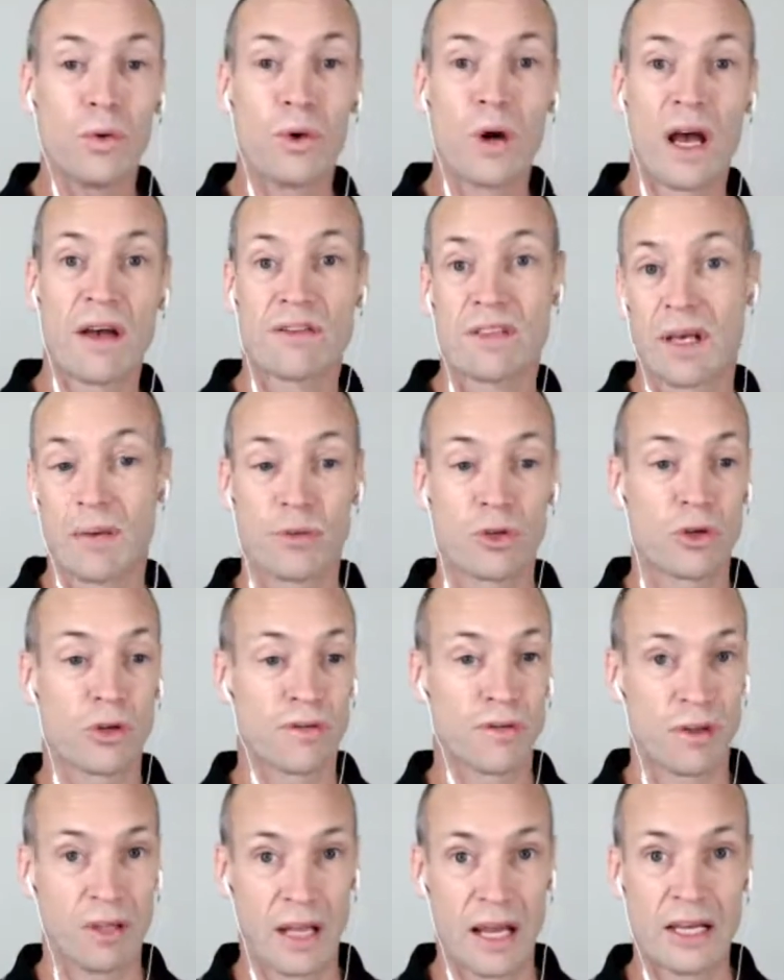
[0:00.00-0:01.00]
or have some sort
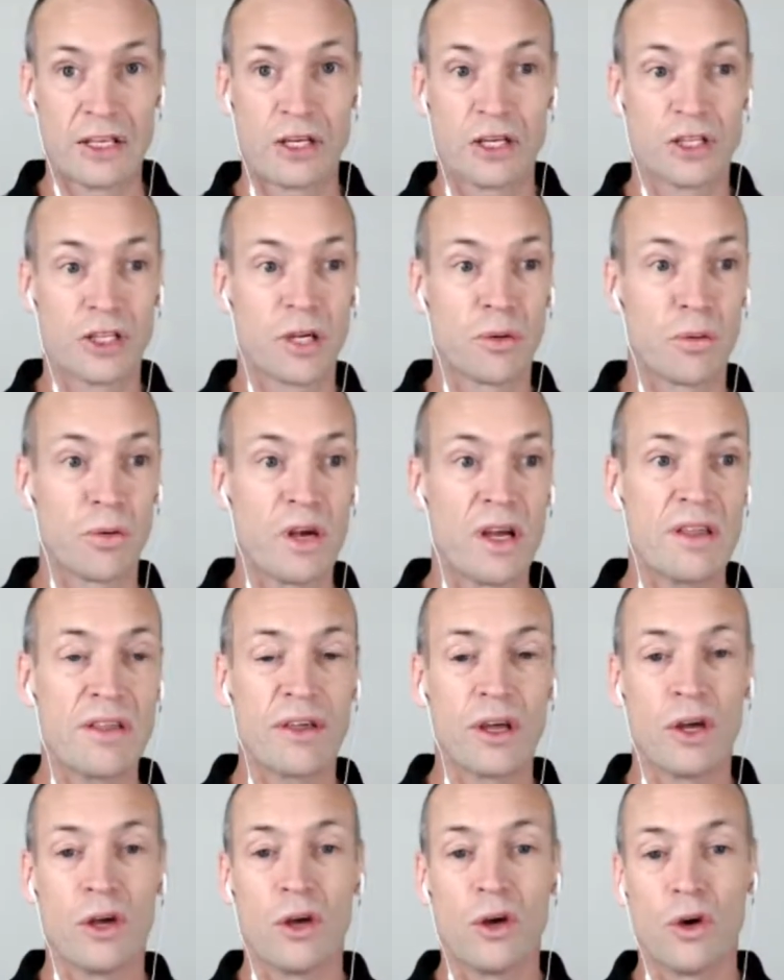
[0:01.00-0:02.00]
of relationship
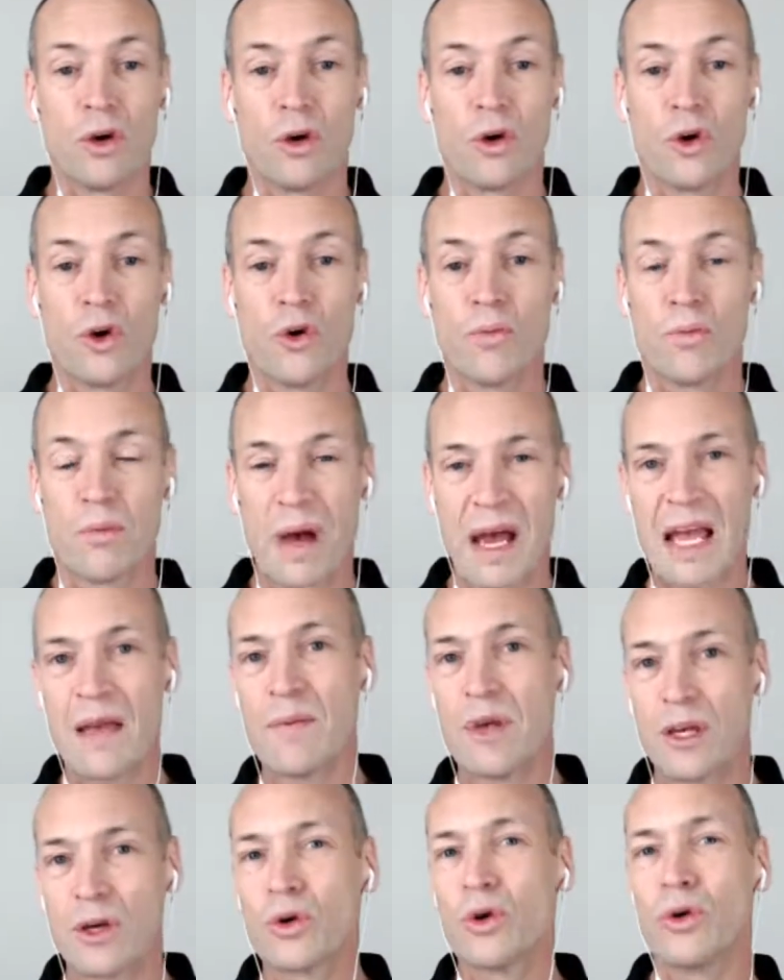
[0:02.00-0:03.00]
with, who
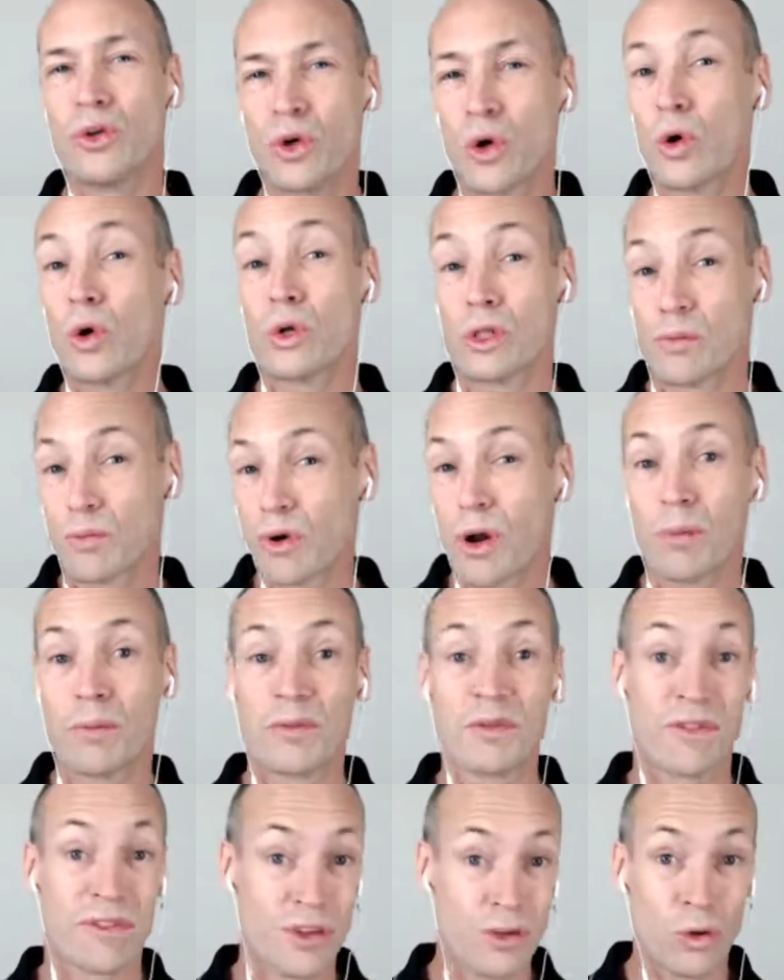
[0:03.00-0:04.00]
maybe could cause
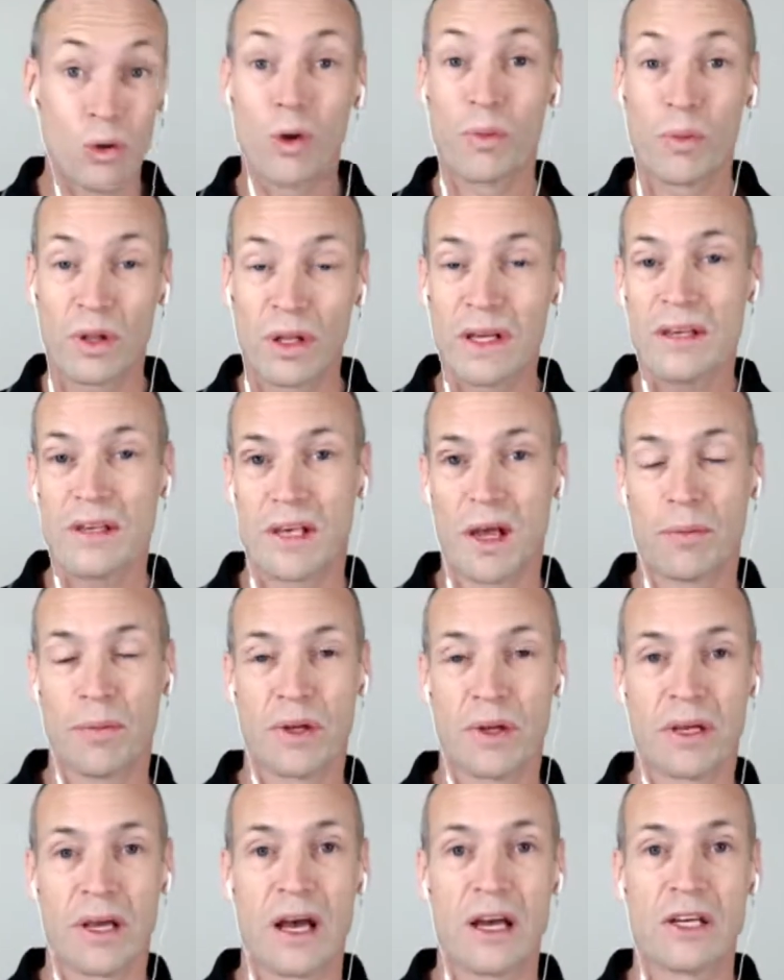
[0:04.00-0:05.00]
problems for your police
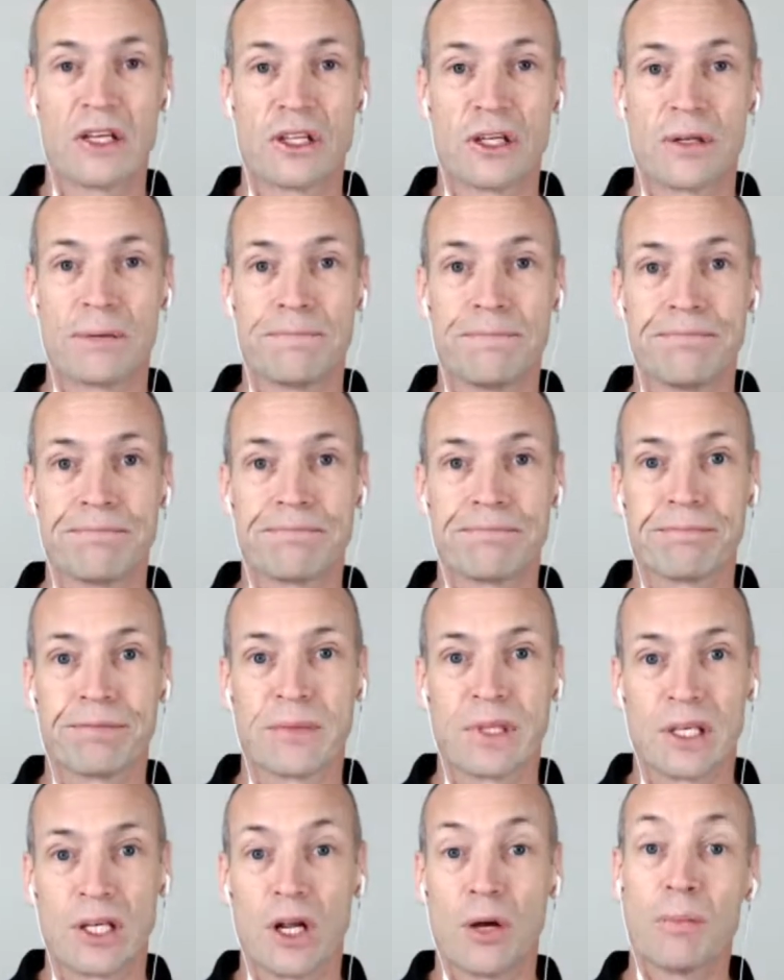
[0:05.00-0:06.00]
application.
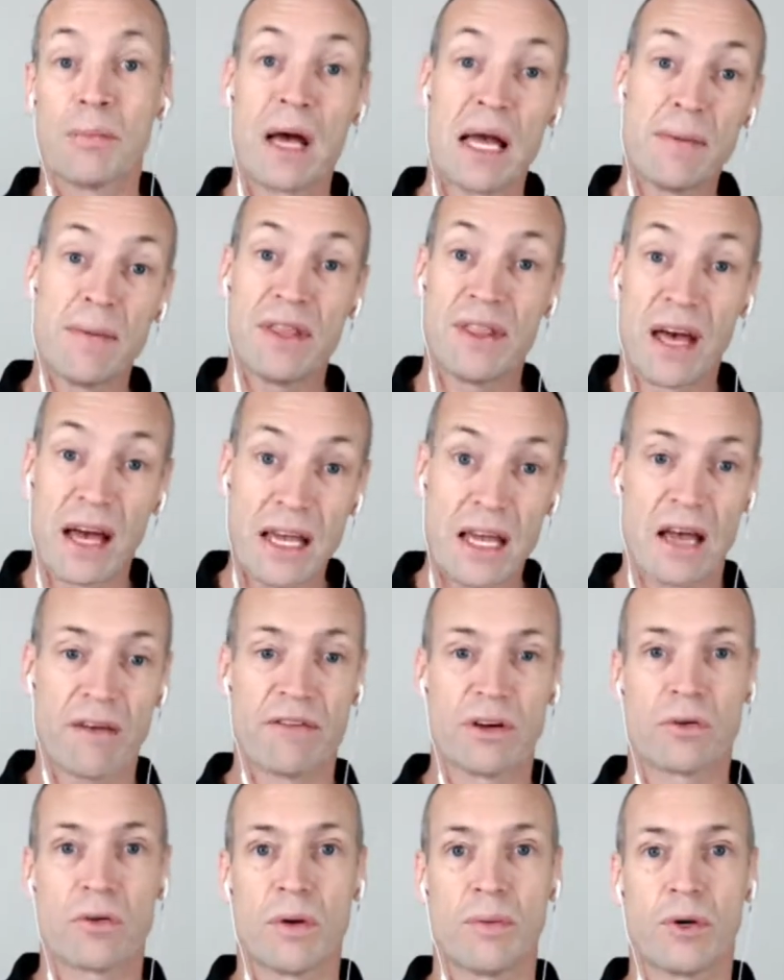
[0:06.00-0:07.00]
Maybe they have
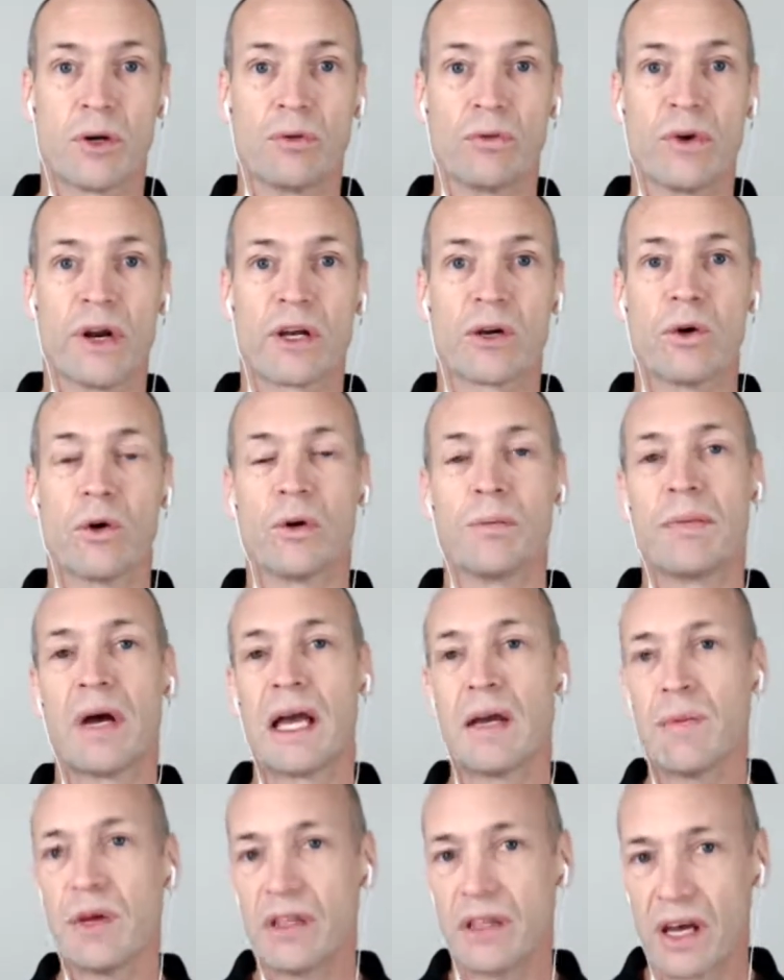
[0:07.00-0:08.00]
a criminal record.
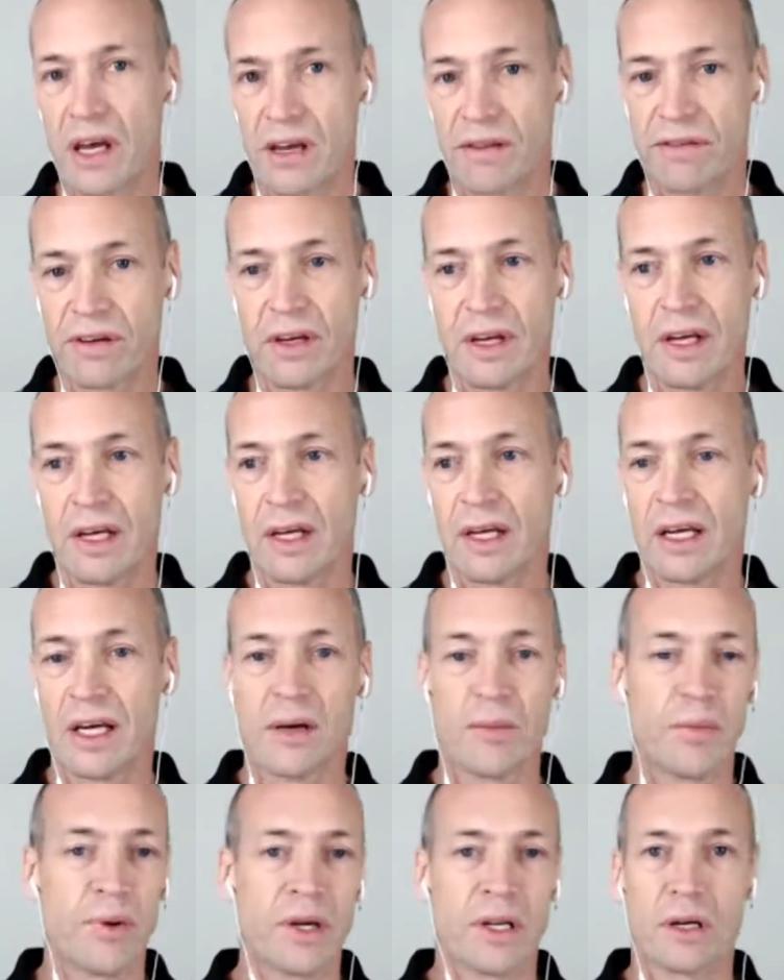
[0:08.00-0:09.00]
Maybe they've
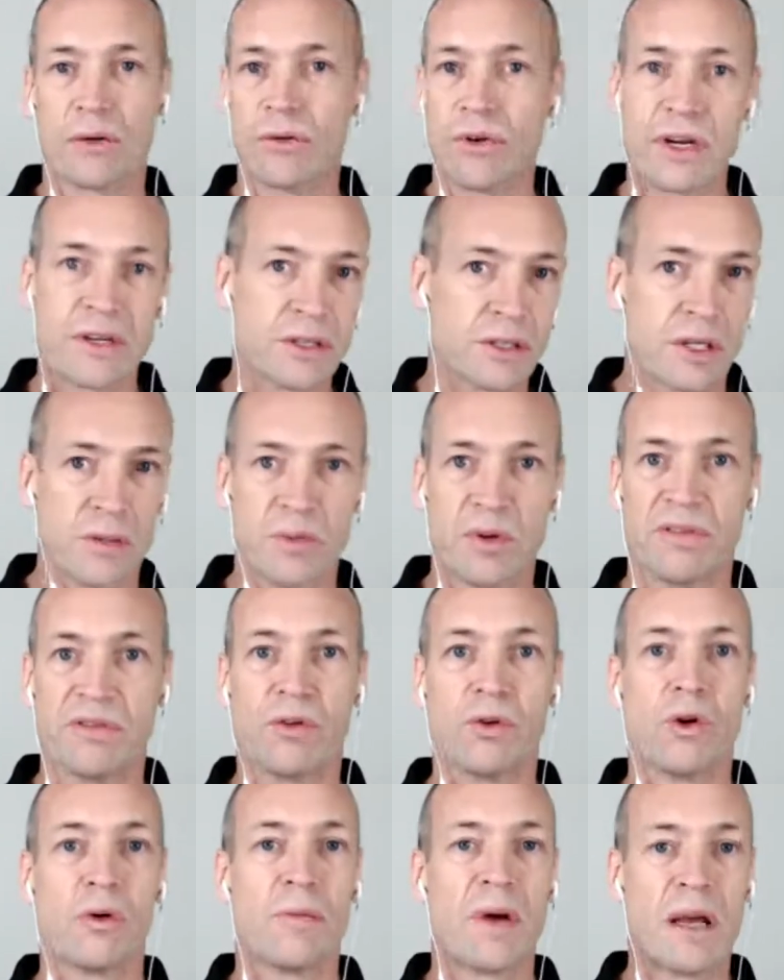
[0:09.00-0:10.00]
been arrested
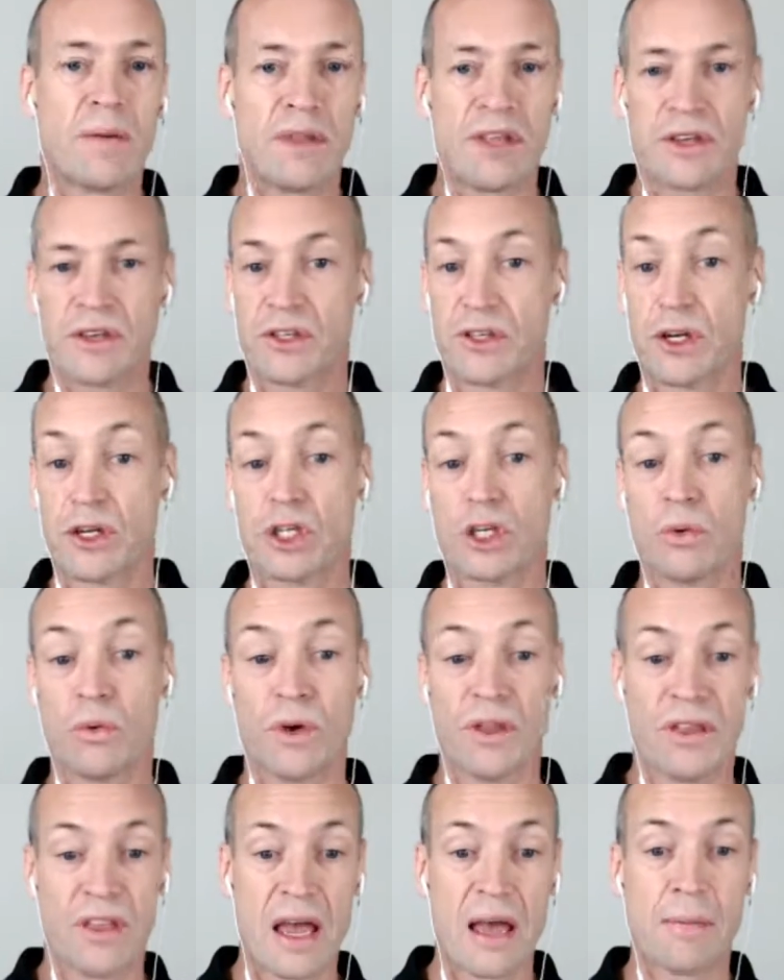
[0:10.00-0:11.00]
before. Maybe there's an issue
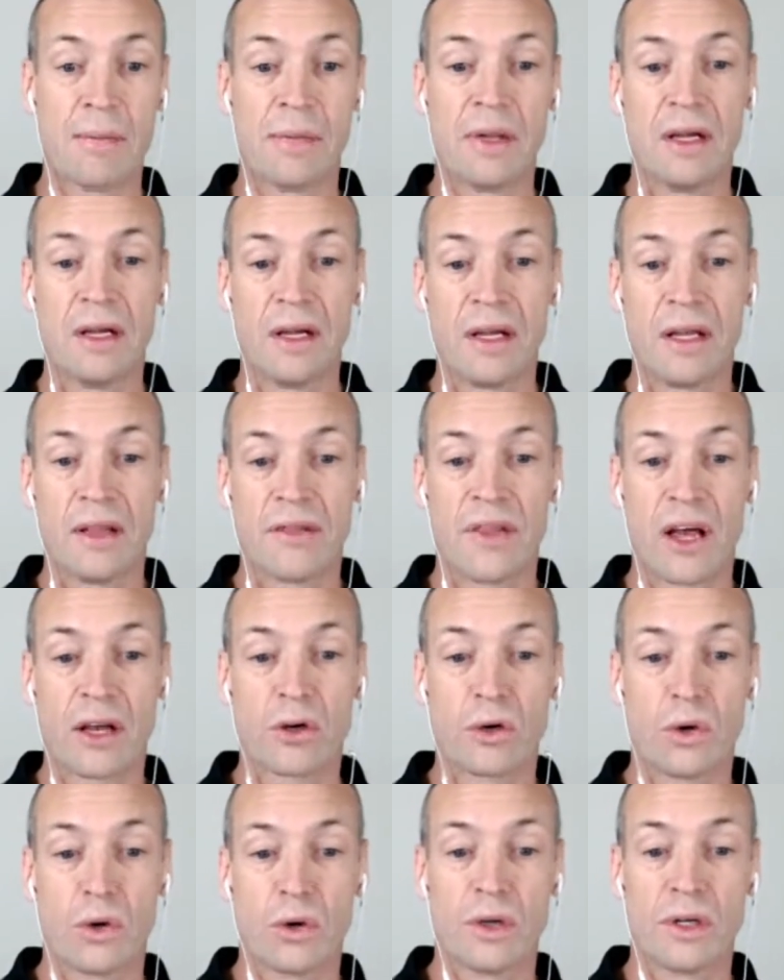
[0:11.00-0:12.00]
with them that
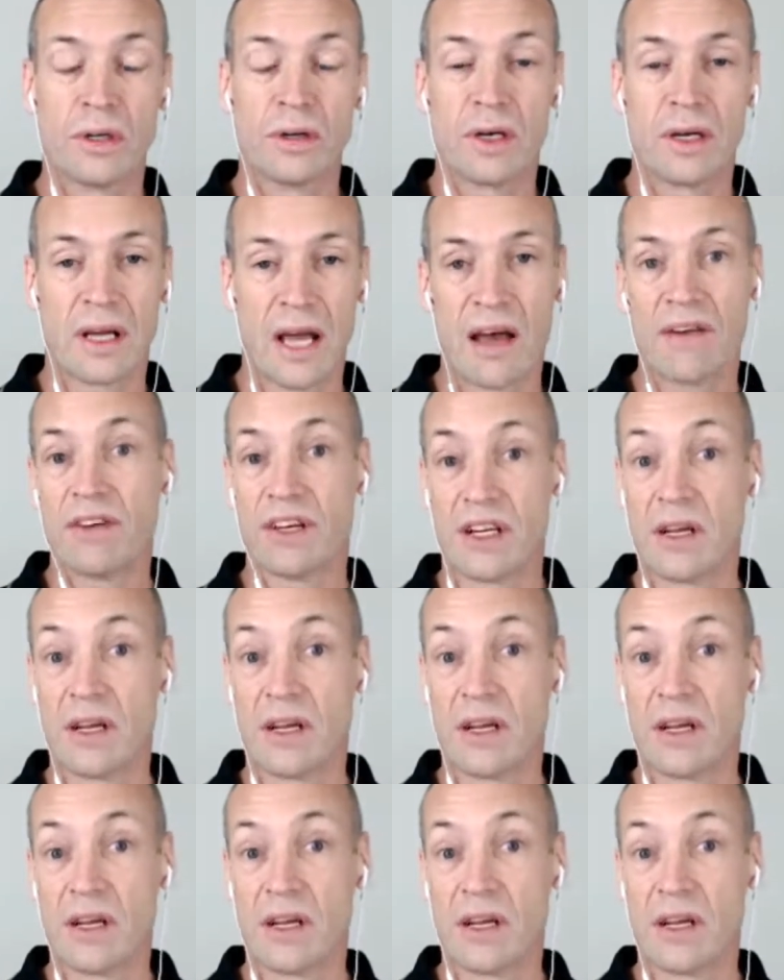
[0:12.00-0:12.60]
could have an